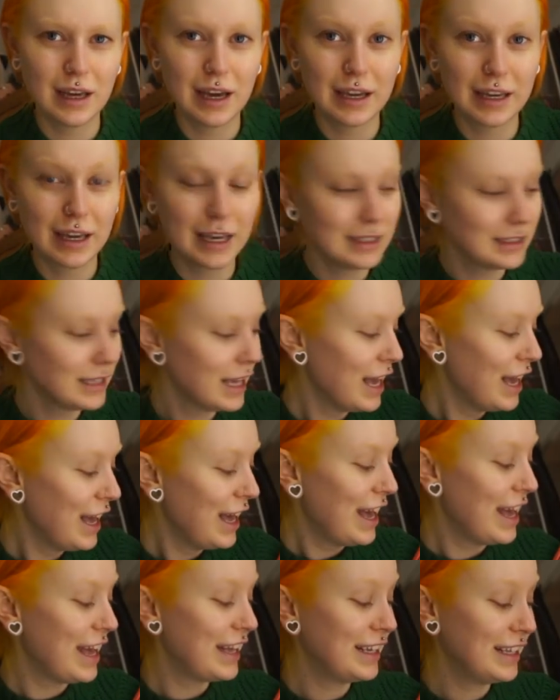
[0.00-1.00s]
I guess,
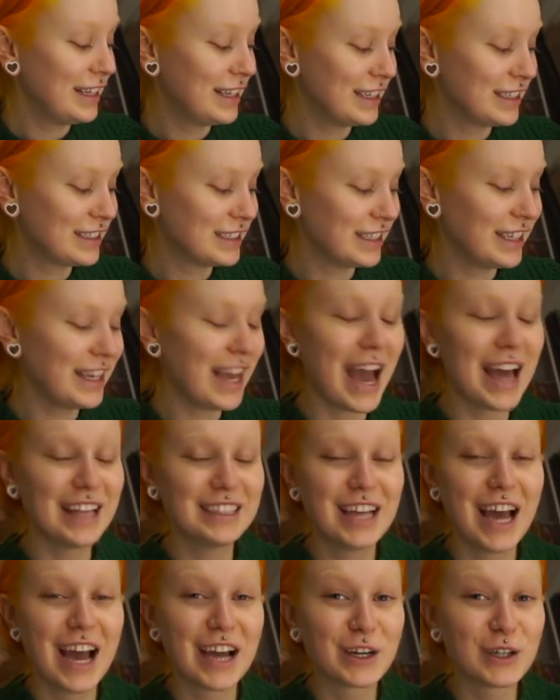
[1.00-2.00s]
and it is the
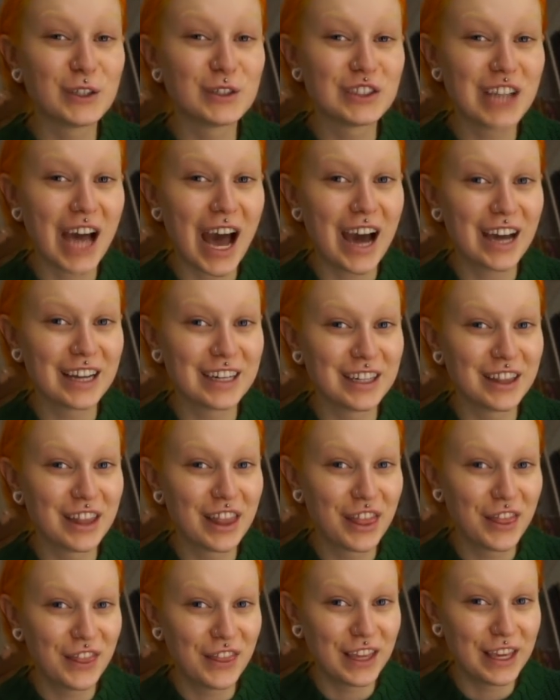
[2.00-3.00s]
Attack on Titan
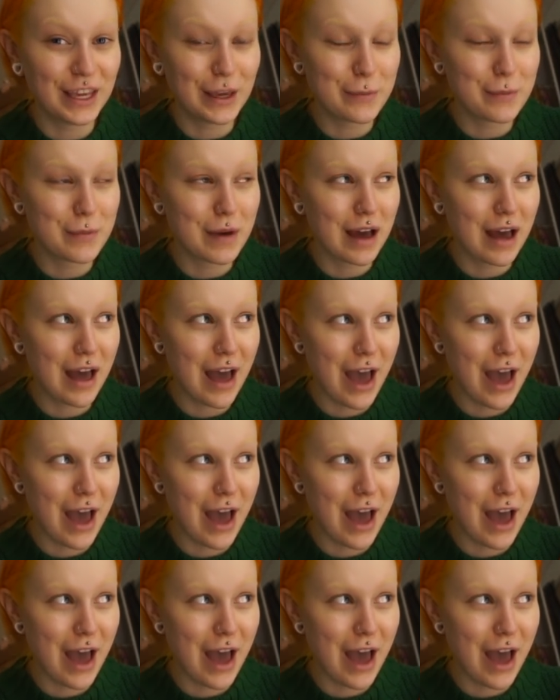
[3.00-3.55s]
theme.